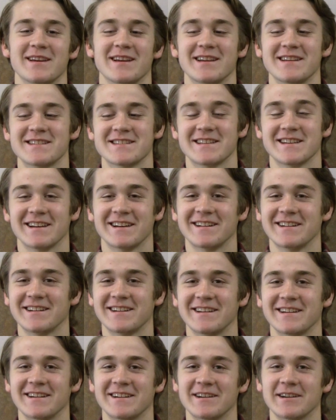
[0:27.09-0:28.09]
He's got
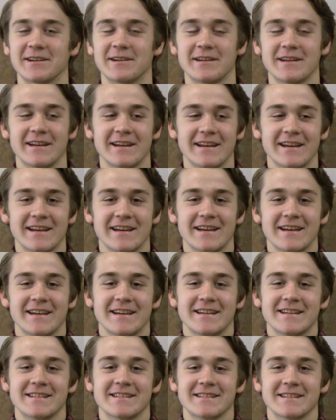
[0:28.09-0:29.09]
a,
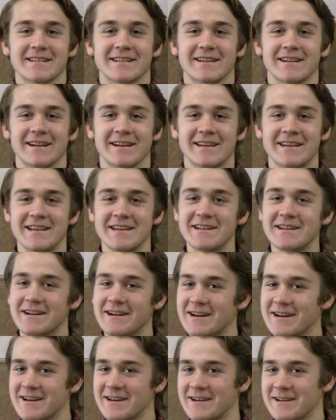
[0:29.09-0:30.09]
uh, a keen
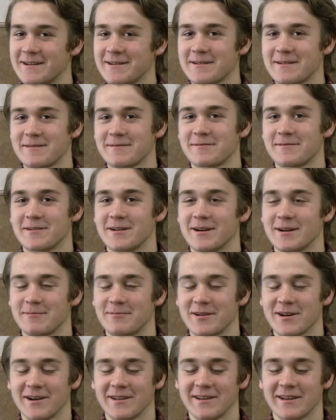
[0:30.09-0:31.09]
eye uh,
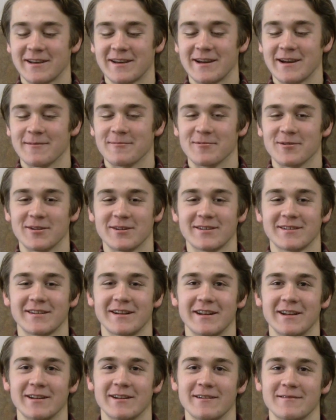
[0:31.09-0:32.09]
behind the camera
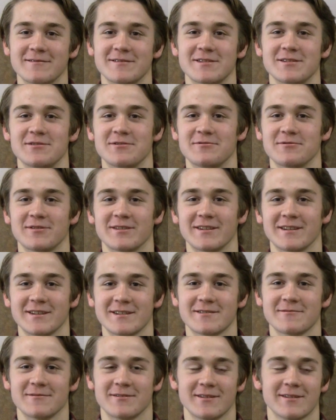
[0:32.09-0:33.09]
and he loves to do things
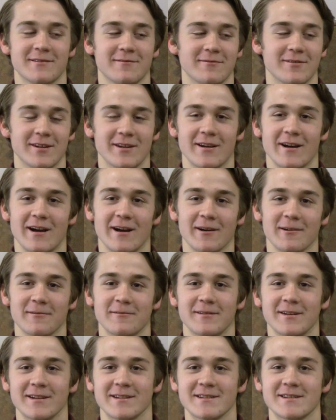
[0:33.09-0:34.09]
with
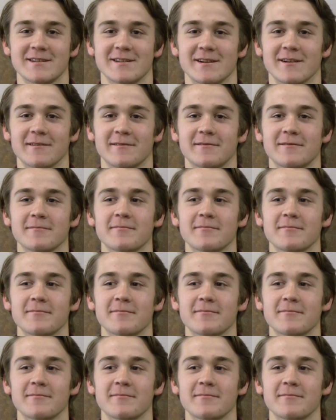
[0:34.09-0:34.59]
videography and stuff.